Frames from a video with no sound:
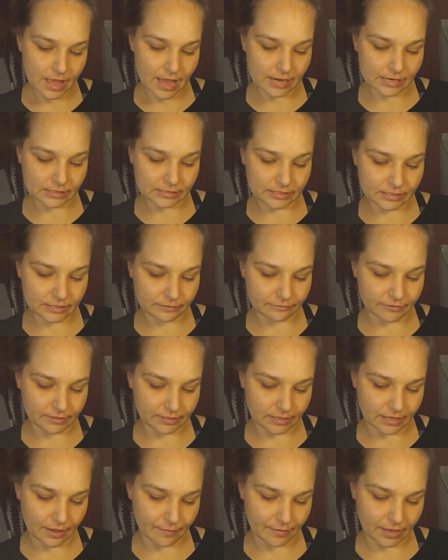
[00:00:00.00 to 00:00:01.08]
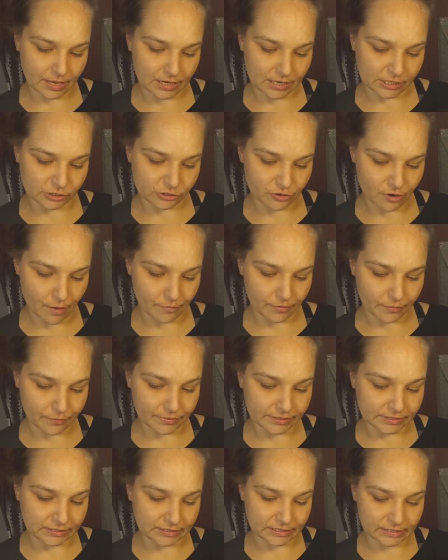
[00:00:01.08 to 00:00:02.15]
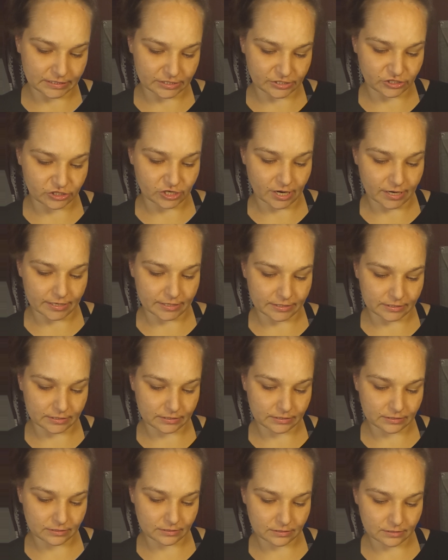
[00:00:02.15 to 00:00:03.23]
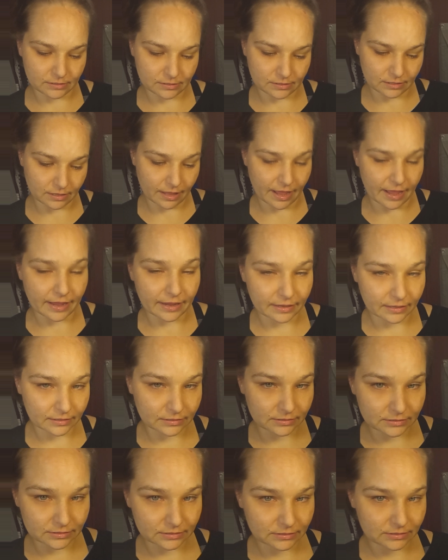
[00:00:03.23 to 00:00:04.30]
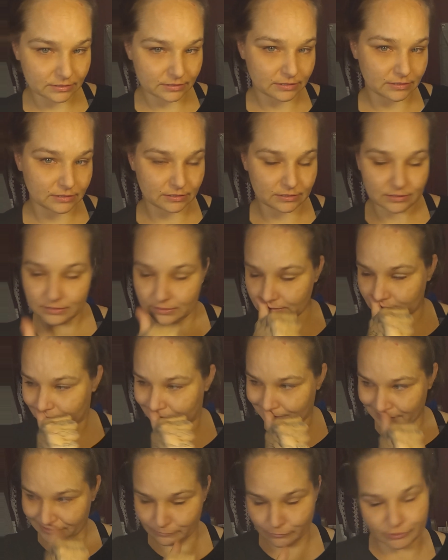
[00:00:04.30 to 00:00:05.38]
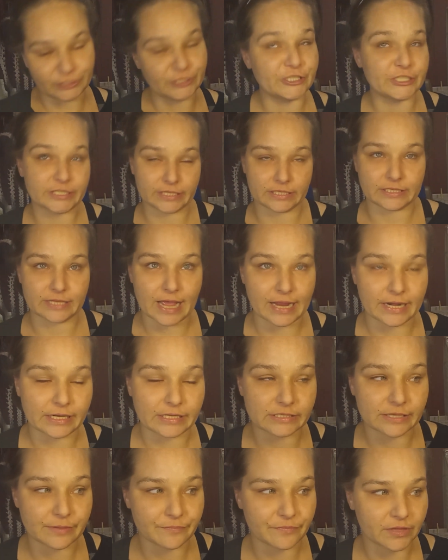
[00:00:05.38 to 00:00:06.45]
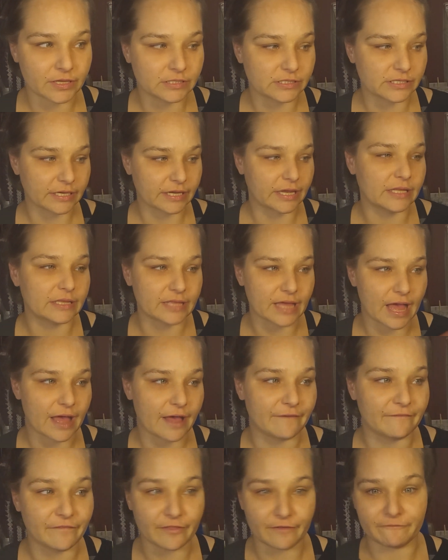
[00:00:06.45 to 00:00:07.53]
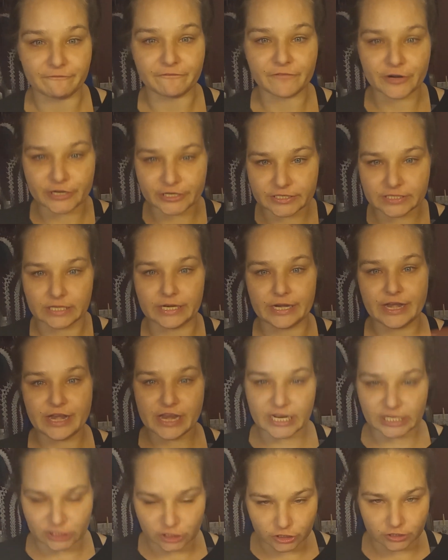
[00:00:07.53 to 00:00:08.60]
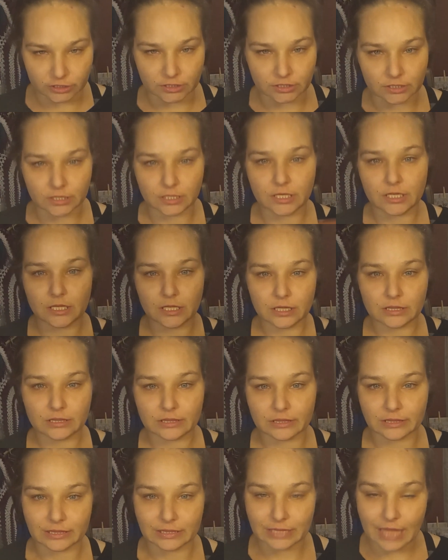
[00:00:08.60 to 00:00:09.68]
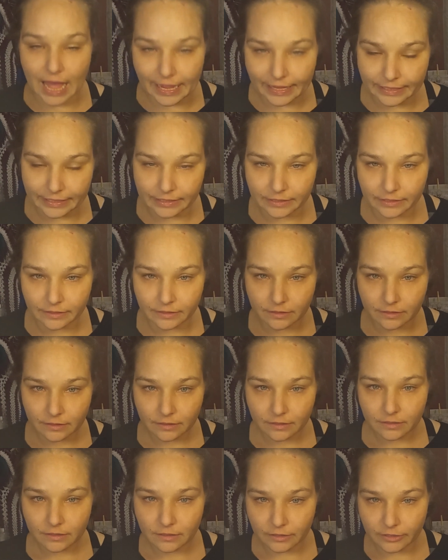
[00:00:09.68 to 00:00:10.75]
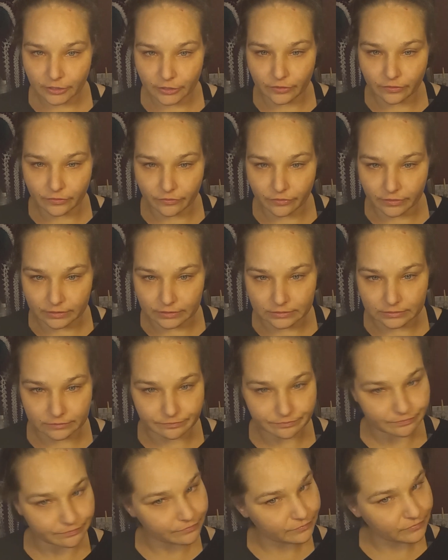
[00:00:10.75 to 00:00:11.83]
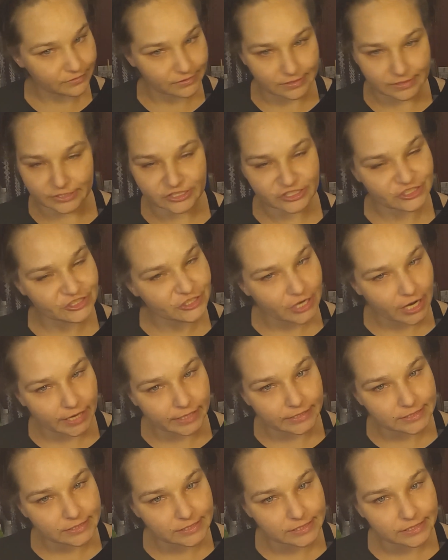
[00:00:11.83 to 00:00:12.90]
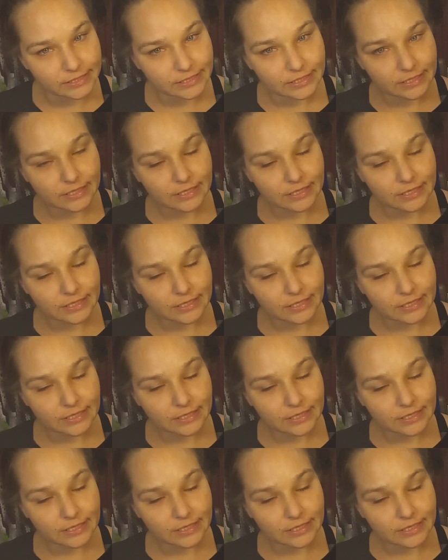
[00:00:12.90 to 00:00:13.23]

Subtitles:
And it didn't really give me any trouble, but it did to start. Like, when you're designing something, to get that, the first initial line, you know, the start,